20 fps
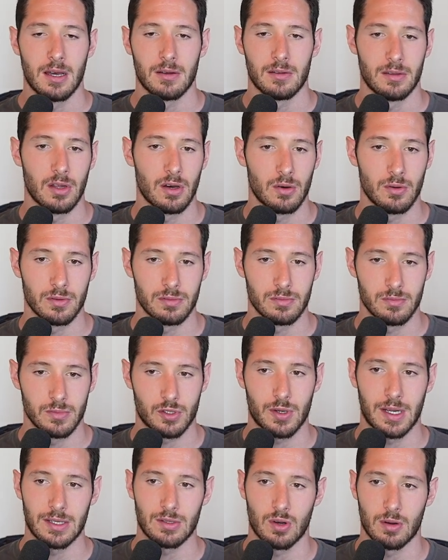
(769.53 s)
low
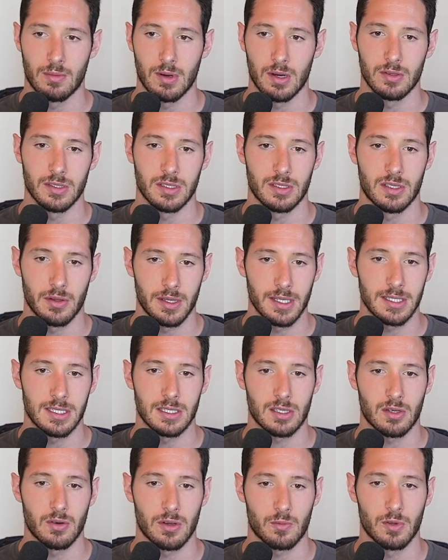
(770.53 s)
stress hormones. So this
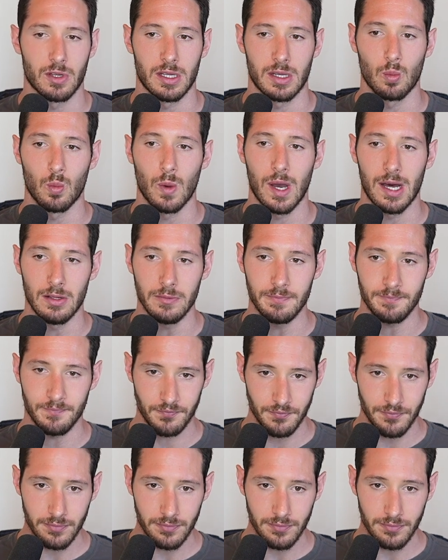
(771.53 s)
is going really well.